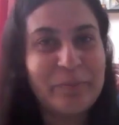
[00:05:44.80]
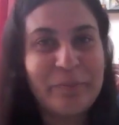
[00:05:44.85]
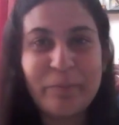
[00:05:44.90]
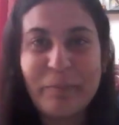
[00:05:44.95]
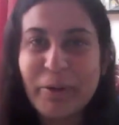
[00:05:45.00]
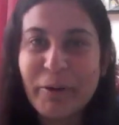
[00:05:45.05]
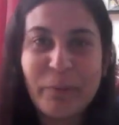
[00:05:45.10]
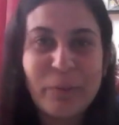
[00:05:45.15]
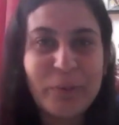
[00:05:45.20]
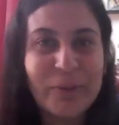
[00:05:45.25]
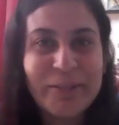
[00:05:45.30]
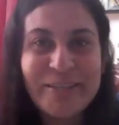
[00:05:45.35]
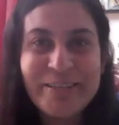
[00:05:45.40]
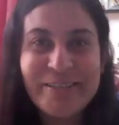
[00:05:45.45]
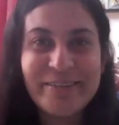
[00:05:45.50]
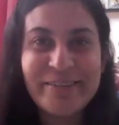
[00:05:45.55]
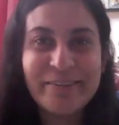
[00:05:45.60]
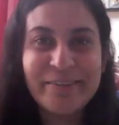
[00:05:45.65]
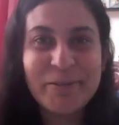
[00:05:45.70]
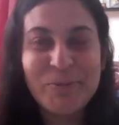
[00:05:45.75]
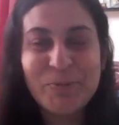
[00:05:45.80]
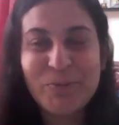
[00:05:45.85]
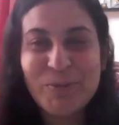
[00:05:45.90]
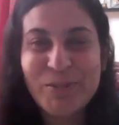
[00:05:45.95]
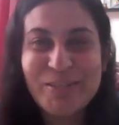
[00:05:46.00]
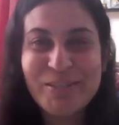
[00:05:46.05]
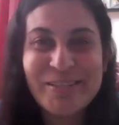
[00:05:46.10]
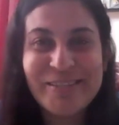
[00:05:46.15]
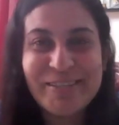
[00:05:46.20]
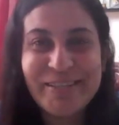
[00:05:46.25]
But all these years
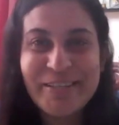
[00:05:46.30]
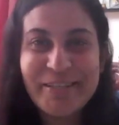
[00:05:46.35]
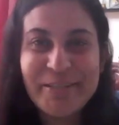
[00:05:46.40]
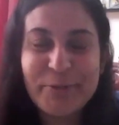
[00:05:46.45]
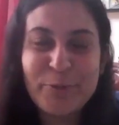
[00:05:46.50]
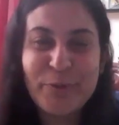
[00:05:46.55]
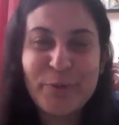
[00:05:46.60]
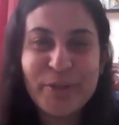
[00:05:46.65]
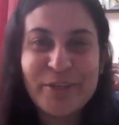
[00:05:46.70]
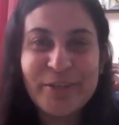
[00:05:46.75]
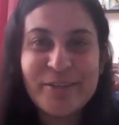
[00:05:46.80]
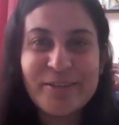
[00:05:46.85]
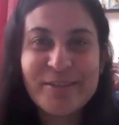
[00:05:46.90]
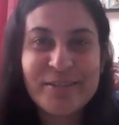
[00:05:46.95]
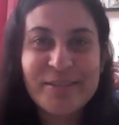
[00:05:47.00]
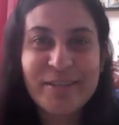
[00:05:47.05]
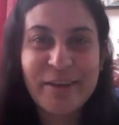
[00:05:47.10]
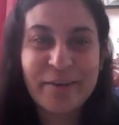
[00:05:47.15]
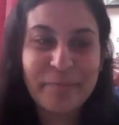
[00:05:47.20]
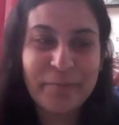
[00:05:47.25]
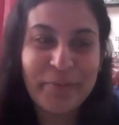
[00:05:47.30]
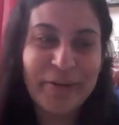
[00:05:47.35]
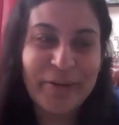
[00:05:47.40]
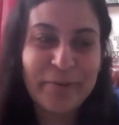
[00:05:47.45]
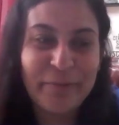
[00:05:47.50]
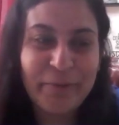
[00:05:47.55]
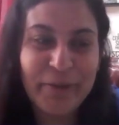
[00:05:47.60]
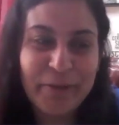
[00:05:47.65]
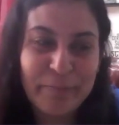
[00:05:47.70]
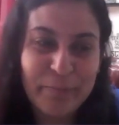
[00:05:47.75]
versus these 2 years have been
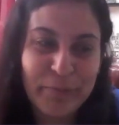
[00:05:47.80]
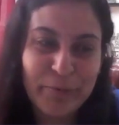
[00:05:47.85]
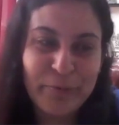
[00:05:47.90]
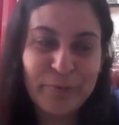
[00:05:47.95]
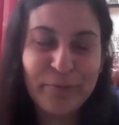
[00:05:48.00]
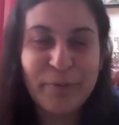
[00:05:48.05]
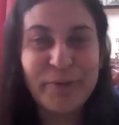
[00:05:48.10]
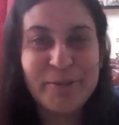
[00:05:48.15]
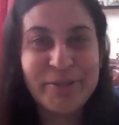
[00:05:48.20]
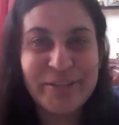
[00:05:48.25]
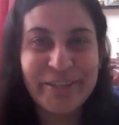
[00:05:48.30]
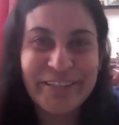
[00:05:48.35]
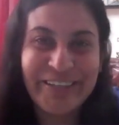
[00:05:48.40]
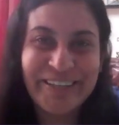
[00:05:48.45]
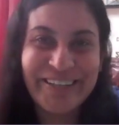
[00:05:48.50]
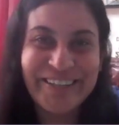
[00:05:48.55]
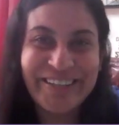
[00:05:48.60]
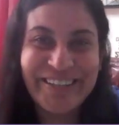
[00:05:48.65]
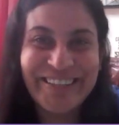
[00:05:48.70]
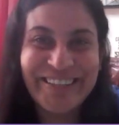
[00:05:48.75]
a very beautiful journey.